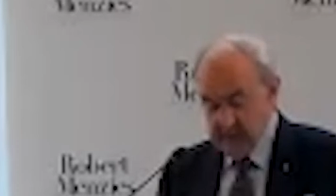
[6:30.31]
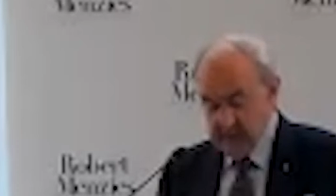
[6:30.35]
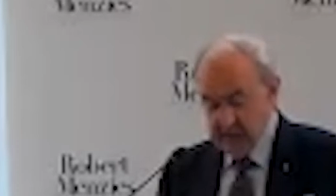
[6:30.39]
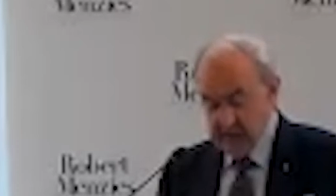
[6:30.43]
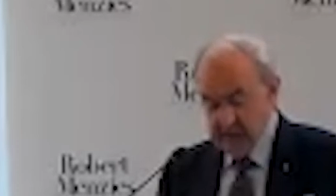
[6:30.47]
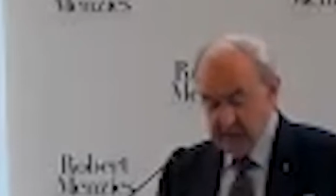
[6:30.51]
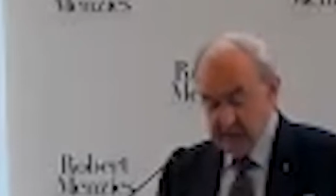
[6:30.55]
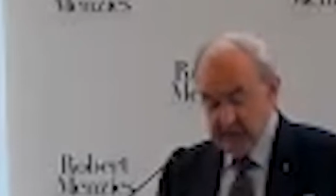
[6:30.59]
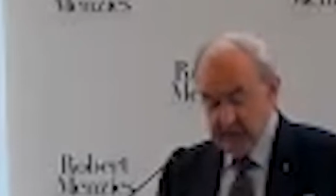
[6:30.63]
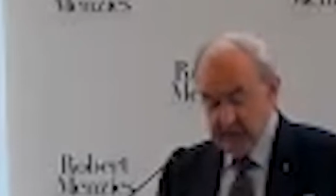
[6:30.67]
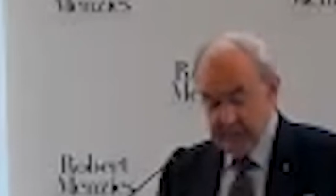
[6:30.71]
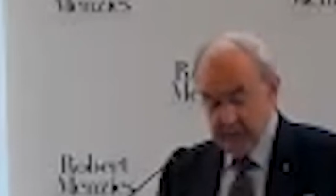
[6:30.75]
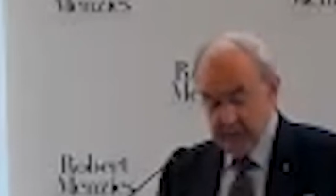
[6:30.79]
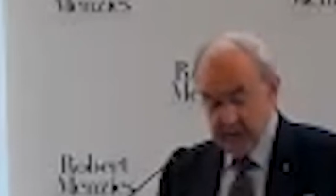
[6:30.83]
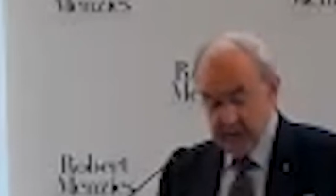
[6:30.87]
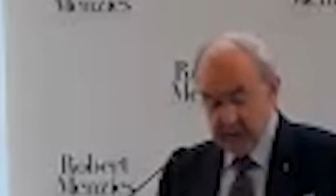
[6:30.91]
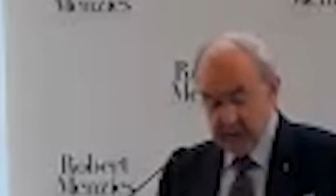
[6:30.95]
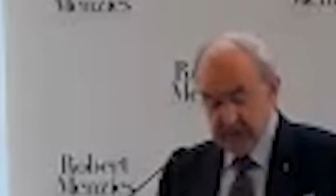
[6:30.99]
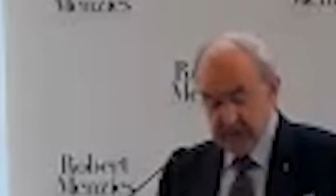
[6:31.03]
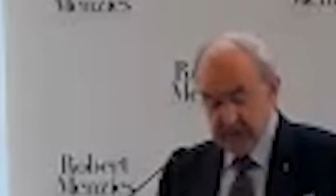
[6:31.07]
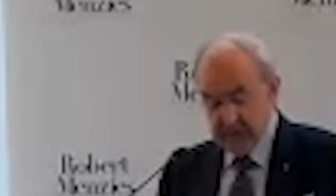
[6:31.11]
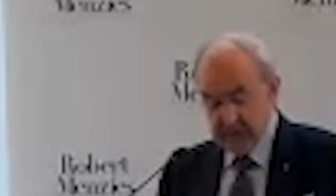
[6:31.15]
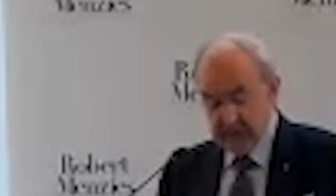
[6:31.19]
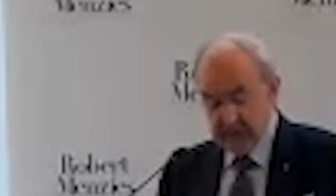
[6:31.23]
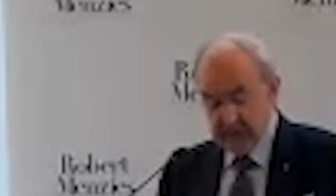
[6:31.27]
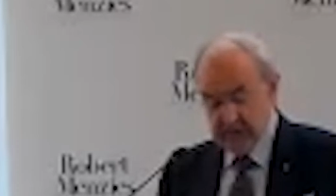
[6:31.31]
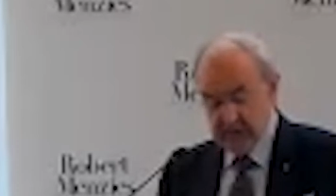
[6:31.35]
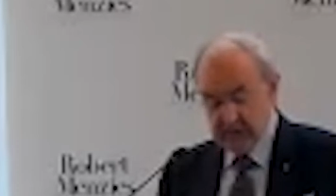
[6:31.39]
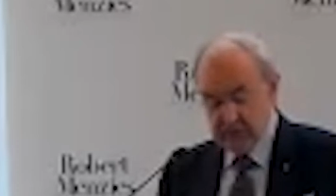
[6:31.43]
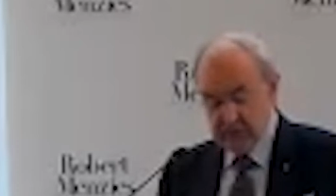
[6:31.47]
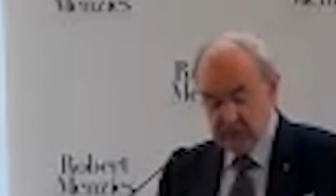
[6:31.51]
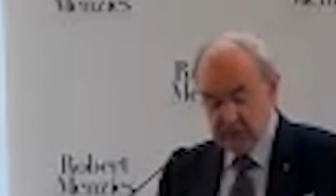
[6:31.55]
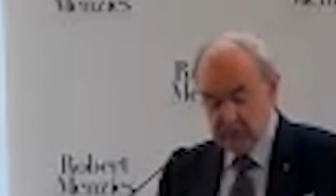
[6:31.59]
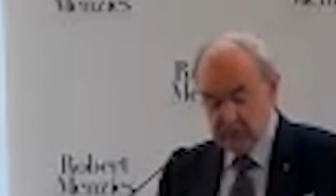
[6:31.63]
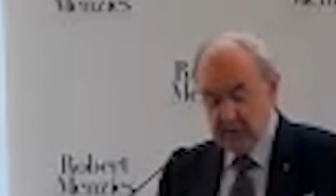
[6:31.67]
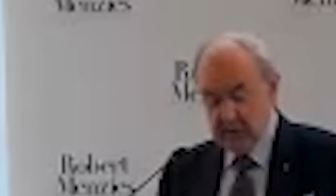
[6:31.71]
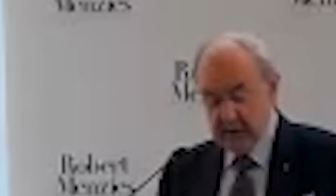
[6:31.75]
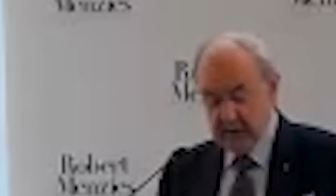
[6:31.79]
in their policies
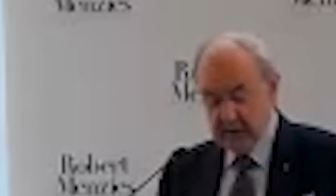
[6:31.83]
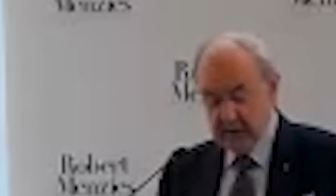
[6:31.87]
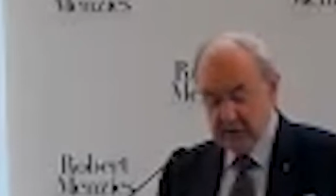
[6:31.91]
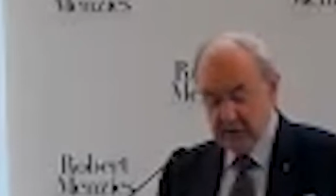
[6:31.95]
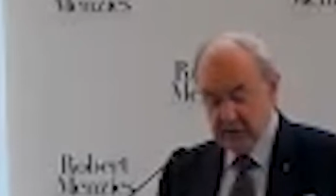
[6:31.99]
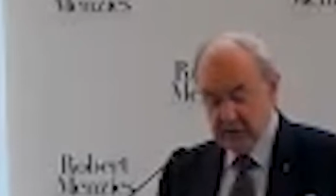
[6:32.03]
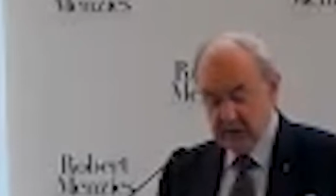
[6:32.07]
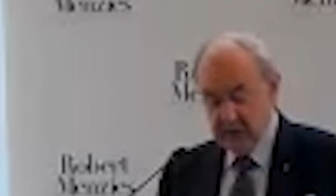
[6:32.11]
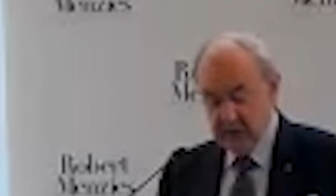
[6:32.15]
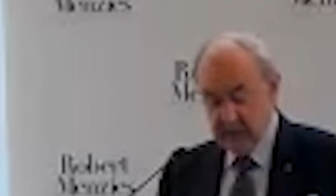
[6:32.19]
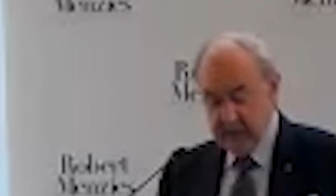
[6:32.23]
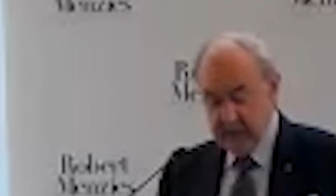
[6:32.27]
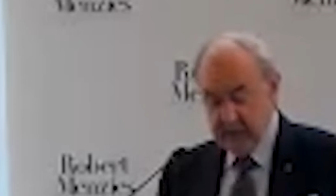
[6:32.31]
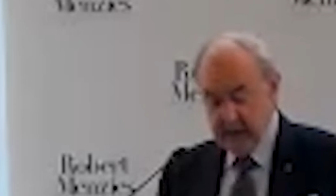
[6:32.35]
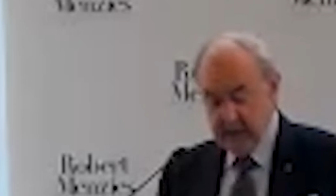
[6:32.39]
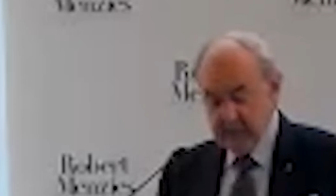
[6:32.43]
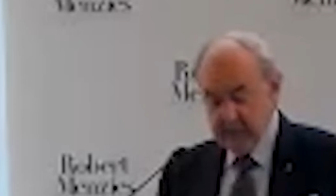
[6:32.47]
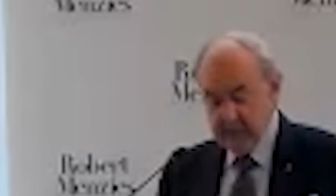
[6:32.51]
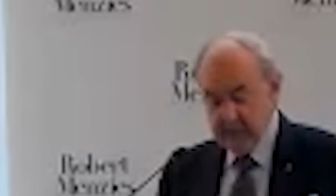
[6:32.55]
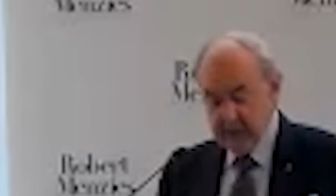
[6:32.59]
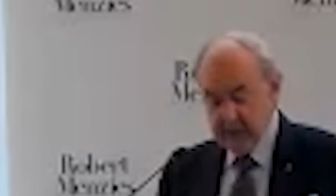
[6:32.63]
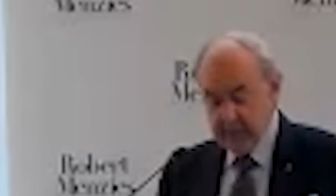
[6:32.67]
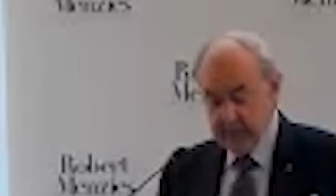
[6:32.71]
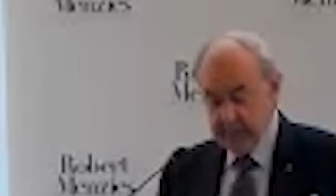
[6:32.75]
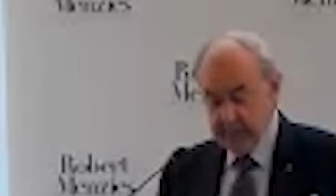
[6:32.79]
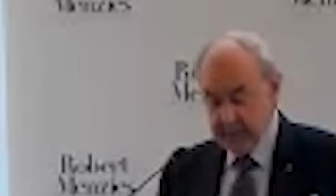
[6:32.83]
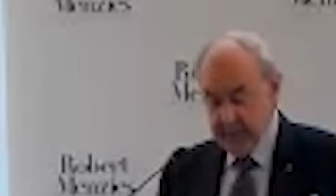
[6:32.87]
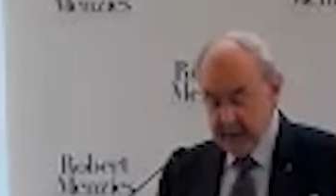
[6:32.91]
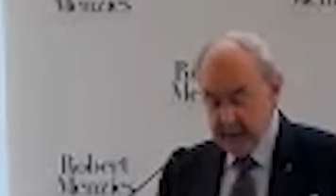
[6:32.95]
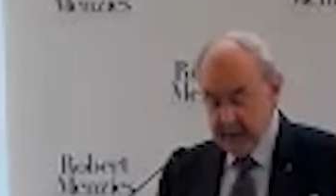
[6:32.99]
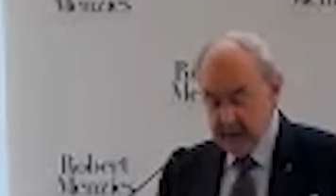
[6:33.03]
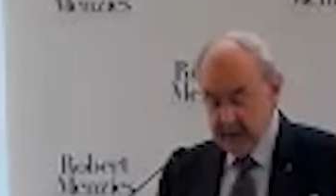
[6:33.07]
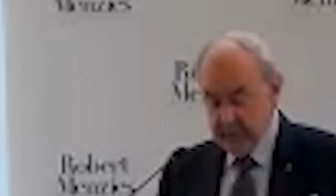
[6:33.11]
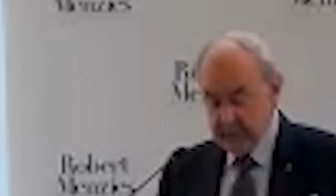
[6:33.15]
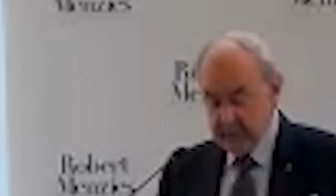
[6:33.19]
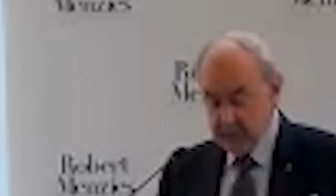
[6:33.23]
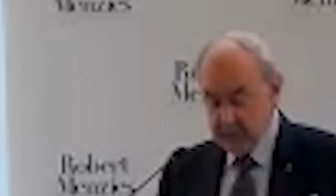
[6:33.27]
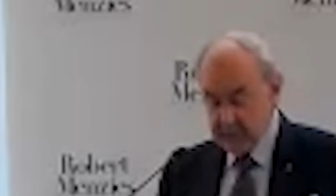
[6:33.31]
too much by
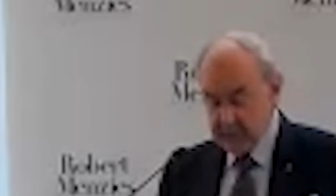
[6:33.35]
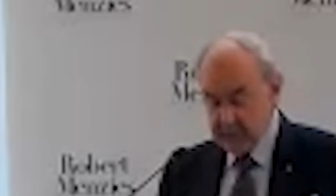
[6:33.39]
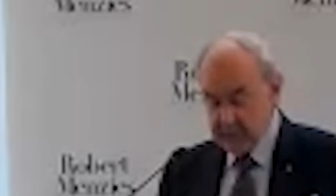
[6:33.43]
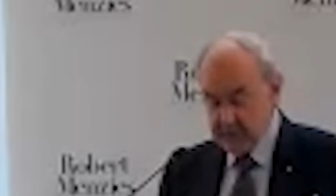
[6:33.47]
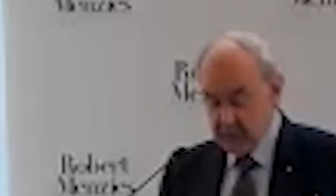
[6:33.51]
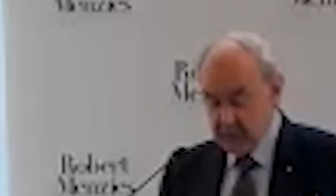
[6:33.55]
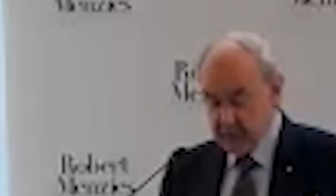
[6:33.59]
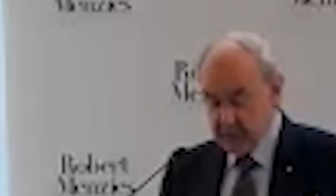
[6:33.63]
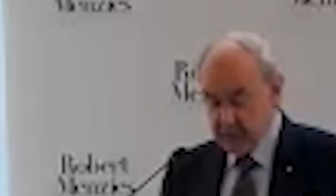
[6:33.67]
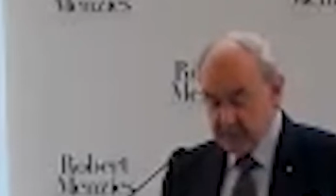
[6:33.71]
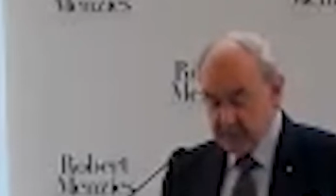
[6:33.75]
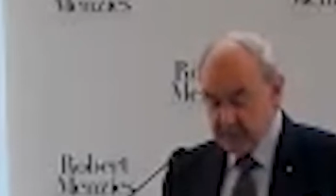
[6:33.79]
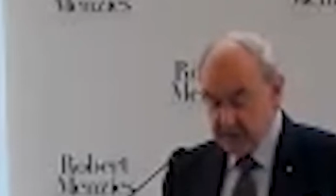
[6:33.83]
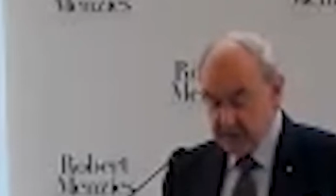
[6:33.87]
powerful selfish